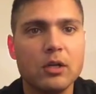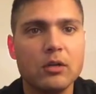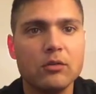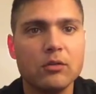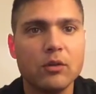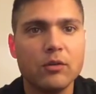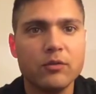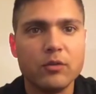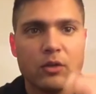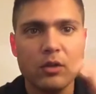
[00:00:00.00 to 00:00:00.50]
So
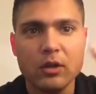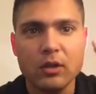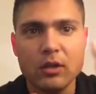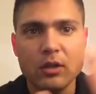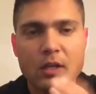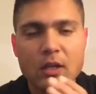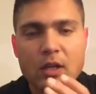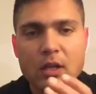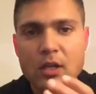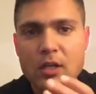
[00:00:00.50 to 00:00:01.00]
if you could
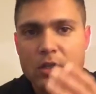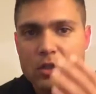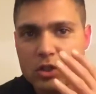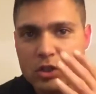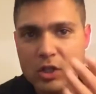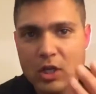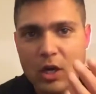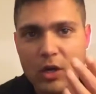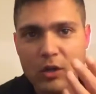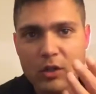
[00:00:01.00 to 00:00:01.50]

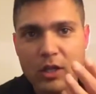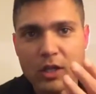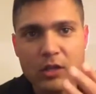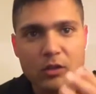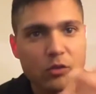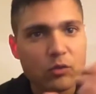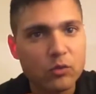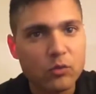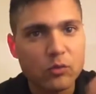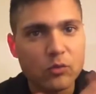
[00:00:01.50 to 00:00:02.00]
share
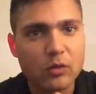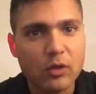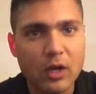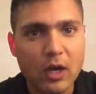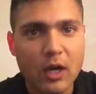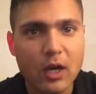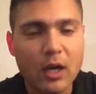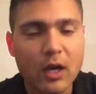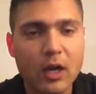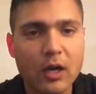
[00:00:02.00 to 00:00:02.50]
this,
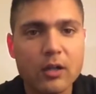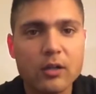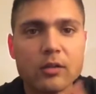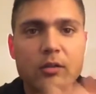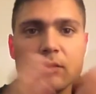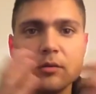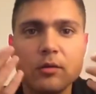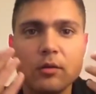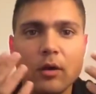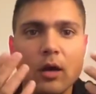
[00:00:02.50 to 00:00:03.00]
uh,
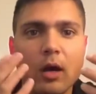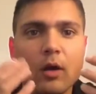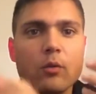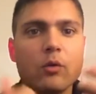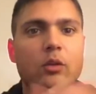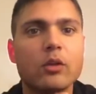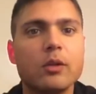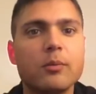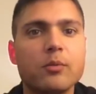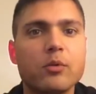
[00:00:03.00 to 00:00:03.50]
I
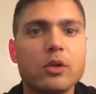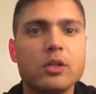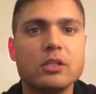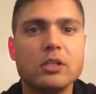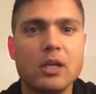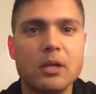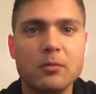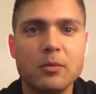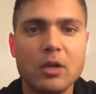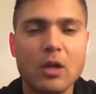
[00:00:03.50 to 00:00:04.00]
really
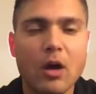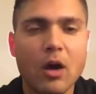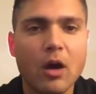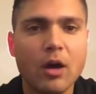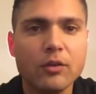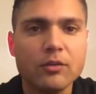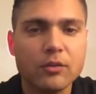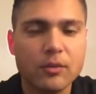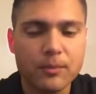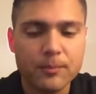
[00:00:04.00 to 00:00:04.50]
appreciate it. It'd be
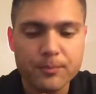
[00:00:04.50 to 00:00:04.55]
awesome.